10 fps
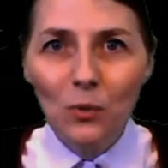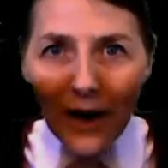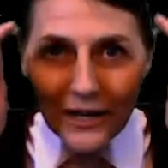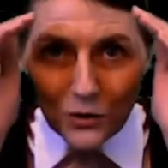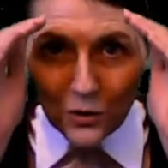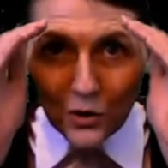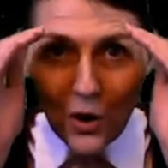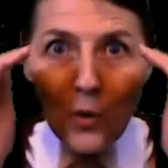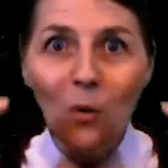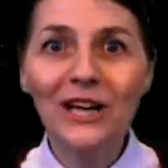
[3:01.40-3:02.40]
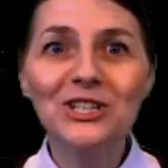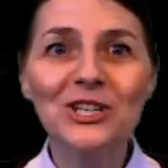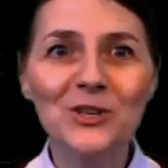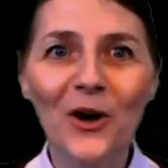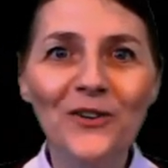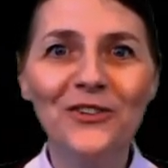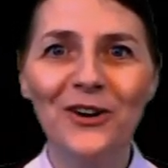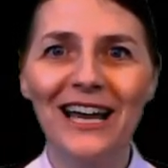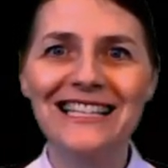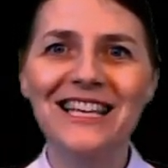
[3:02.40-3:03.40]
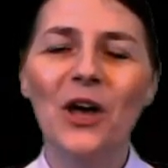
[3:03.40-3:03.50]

who watches over us.